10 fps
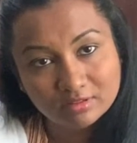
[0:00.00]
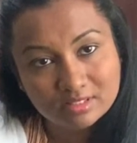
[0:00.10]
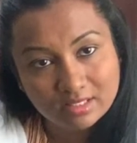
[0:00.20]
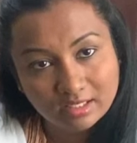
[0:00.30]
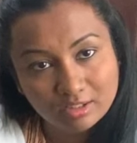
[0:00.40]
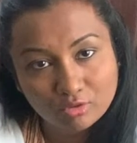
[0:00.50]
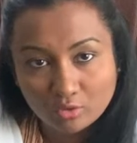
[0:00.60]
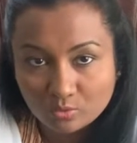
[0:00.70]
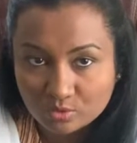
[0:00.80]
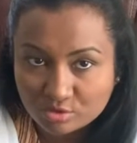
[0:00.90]
the second
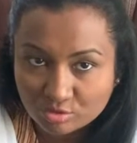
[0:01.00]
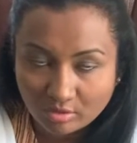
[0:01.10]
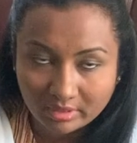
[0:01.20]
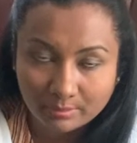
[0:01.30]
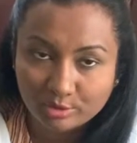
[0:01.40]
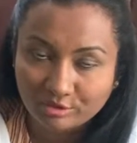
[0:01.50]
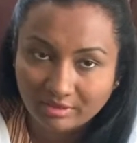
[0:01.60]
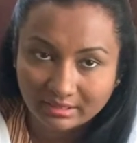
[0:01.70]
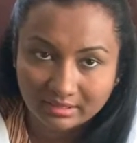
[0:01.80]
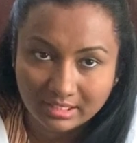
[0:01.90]
round was not able to
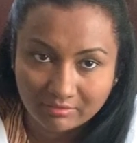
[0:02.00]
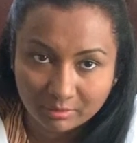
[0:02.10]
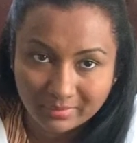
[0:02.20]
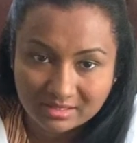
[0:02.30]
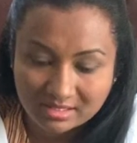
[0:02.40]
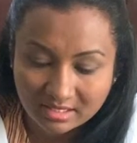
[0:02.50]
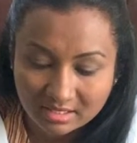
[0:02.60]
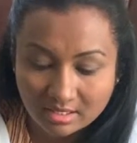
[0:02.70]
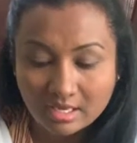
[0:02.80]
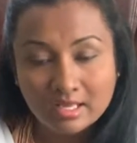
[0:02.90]
crack the government seat.